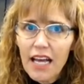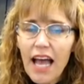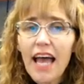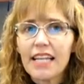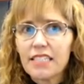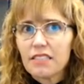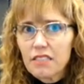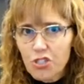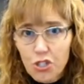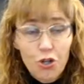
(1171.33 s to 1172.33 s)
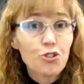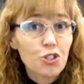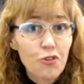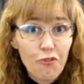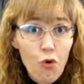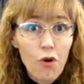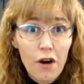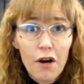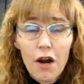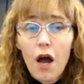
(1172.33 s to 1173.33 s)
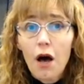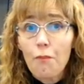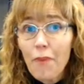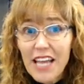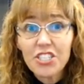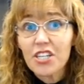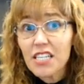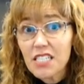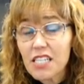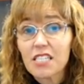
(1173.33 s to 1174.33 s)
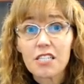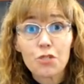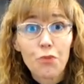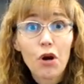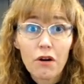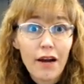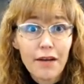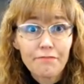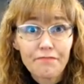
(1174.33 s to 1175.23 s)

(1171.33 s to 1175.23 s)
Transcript: and search for patient assistance program.